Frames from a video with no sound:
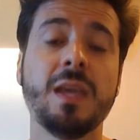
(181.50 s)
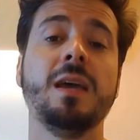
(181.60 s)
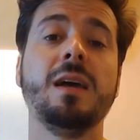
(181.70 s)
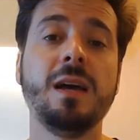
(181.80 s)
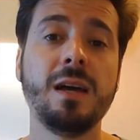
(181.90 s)

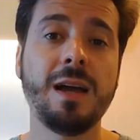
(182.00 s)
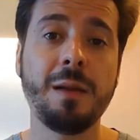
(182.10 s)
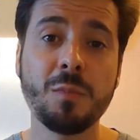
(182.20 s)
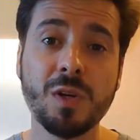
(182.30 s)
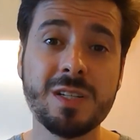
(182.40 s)

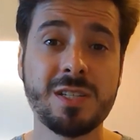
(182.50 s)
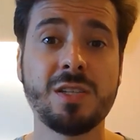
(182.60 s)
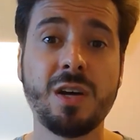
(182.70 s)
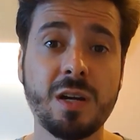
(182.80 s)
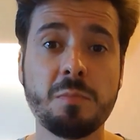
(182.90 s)
I'm gonna
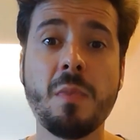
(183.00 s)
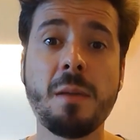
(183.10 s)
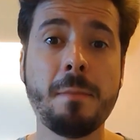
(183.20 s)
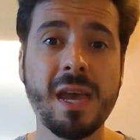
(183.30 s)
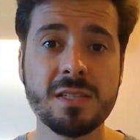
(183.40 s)
start
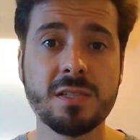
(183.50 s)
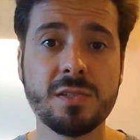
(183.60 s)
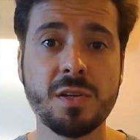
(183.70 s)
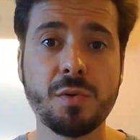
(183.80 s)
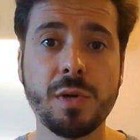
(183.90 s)
my
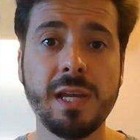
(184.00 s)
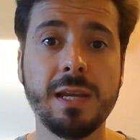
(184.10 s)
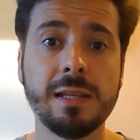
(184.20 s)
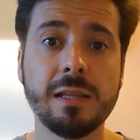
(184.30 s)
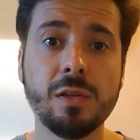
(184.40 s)
master's
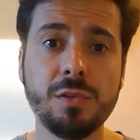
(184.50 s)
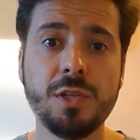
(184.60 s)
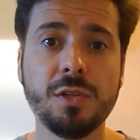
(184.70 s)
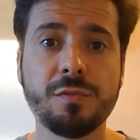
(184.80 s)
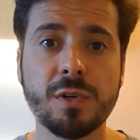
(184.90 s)
degree in Lund
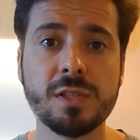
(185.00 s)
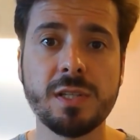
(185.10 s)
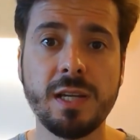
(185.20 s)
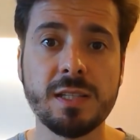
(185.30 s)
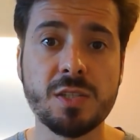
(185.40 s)

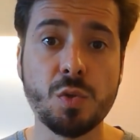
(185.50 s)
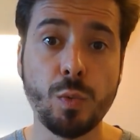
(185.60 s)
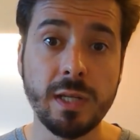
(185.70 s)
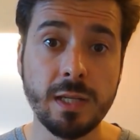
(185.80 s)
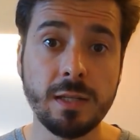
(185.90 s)
University in
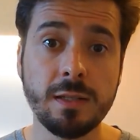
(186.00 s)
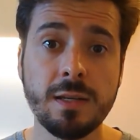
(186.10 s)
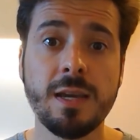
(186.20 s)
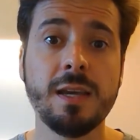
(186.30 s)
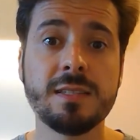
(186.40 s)
Sweden.
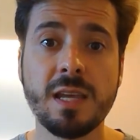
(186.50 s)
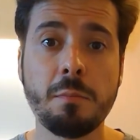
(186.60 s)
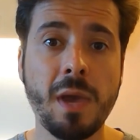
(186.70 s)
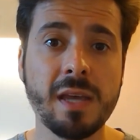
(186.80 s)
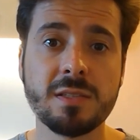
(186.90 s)
It's a
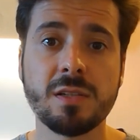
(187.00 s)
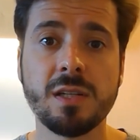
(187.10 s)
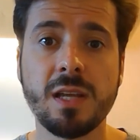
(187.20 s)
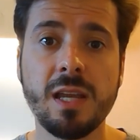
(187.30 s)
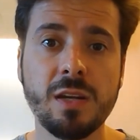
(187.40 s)
master
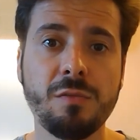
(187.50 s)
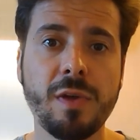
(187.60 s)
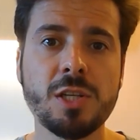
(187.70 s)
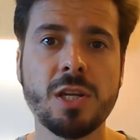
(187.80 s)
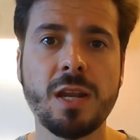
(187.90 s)
in
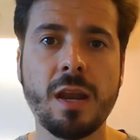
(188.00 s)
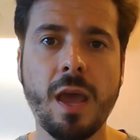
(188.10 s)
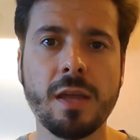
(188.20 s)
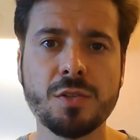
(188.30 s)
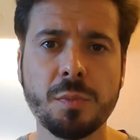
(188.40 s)
innovation and
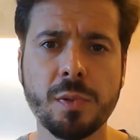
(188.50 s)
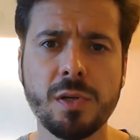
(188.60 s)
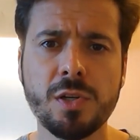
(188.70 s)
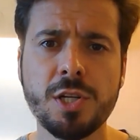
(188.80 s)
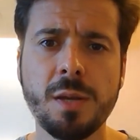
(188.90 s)

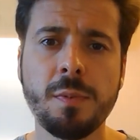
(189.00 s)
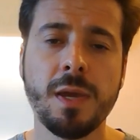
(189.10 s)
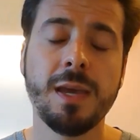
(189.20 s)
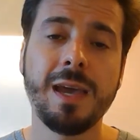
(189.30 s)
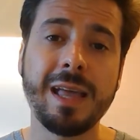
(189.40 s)
entrepreneurship
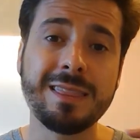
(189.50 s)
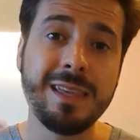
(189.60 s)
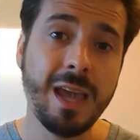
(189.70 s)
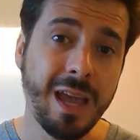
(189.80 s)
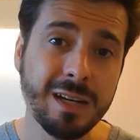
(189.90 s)
at
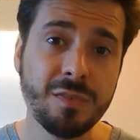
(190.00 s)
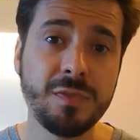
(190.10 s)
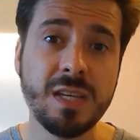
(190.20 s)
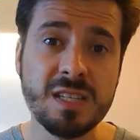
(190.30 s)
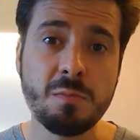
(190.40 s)
the end
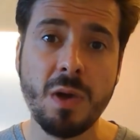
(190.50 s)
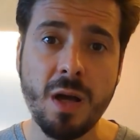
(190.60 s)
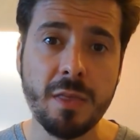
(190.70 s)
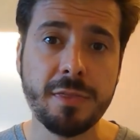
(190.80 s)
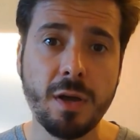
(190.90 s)
of this
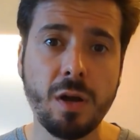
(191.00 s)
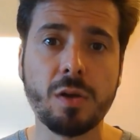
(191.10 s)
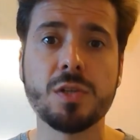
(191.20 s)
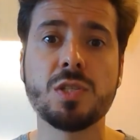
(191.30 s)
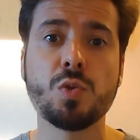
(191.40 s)
month,
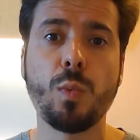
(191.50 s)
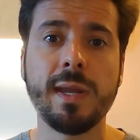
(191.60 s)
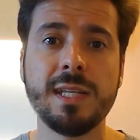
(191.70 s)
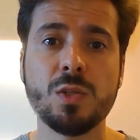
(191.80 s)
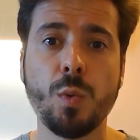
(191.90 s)
August
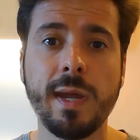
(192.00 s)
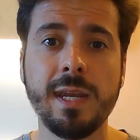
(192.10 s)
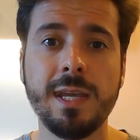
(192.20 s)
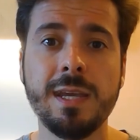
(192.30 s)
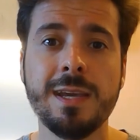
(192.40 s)

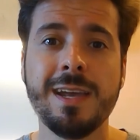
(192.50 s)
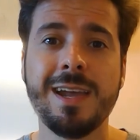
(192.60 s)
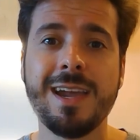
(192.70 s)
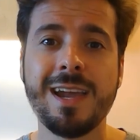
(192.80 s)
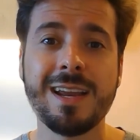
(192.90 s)
2020,
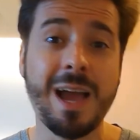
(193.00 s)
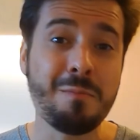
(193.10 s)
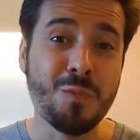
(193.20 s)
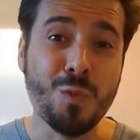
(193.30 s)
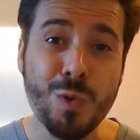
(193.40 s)
and
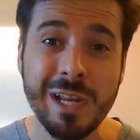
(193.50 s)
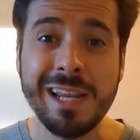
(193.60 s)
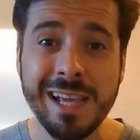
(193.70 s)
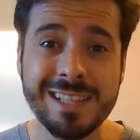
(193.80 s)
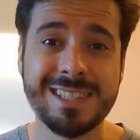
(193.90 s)
I'm
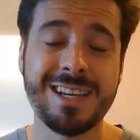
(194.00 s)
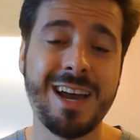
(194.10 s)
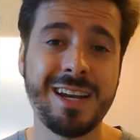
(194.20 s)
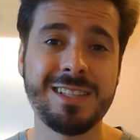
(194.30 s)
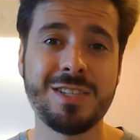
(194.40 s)
really
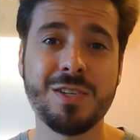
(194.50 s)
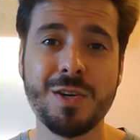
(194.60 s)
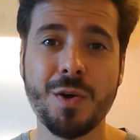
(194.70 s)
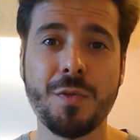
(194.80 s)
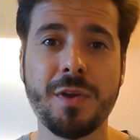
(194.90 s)
excited to
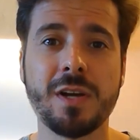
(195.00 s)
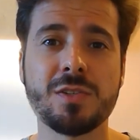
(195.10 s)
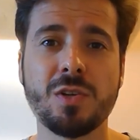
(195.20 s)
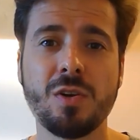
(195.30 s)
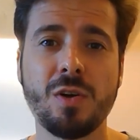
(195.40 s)
go there.
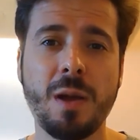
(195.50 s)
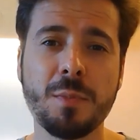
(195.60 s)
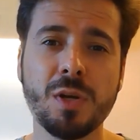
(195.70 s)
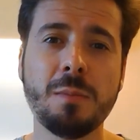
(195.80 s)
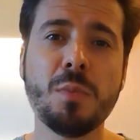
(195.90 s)
So
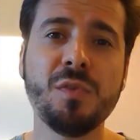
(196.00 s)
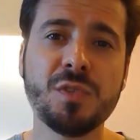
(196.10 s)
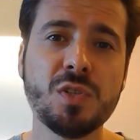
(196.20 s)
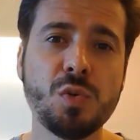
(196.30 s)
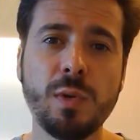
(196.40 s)
I'm gonna move
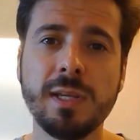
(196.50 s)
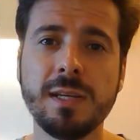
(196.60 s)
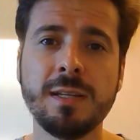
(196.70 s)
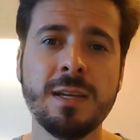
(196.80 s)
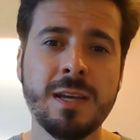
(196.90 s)
to
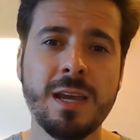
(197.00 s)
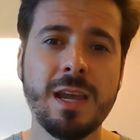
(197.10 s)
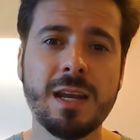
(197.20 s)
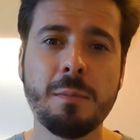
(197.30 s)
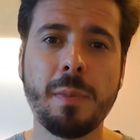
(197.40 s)
Sweden
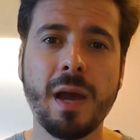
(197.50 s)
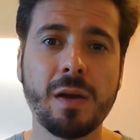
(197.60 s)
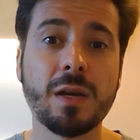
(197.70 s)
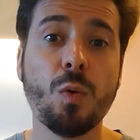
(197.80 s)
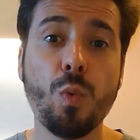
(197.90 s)
in
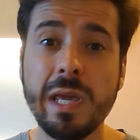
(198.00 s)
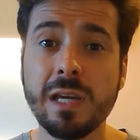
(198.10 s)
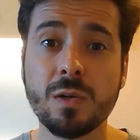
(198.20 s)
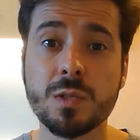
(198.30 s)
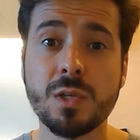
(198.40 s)
about a
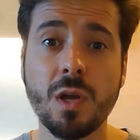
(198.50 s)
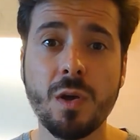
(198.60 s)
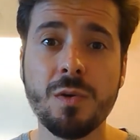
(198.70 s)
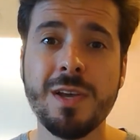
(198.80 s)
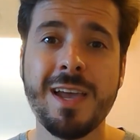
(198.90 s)
week or
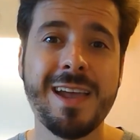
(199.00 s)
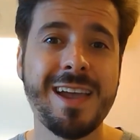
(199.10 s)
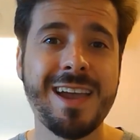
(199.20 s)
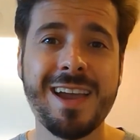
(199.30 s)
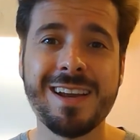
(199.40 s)
so,
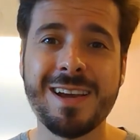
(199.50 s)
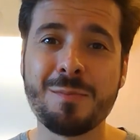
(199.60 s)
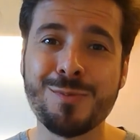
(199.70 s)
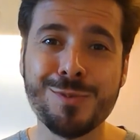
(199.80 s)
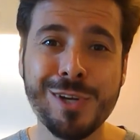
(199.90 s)
and
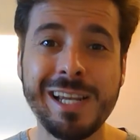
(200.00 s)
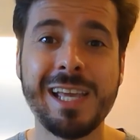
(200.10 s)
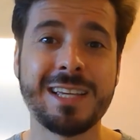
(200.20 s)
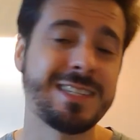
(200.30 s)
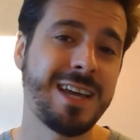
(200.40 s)
I'm
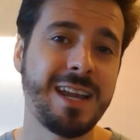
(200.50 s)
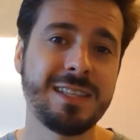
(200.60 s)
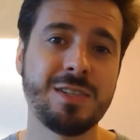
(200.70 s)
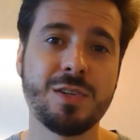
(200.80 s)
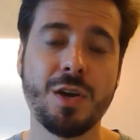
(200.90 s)
really
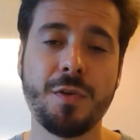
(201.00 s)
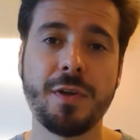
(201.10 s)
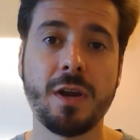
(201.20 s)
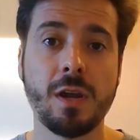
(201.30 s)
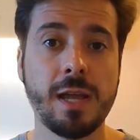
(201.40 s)
excited to go
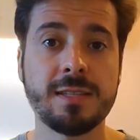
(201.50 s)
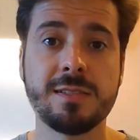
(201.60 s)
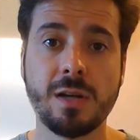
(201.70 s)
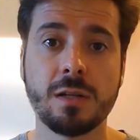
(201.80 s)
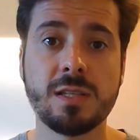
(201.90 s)
there and
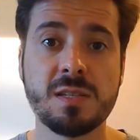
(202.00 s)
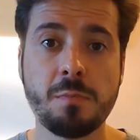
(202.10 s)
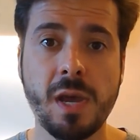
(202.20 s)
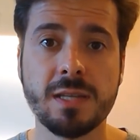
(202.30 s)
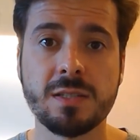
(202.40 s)
start this
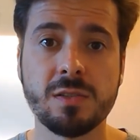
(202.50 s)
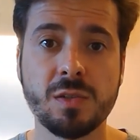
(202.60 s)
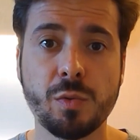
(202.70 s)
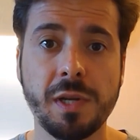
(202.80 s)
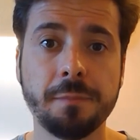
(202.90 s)
master
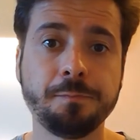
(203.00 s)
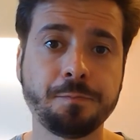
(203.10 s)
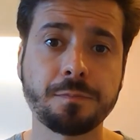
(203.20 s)
degree.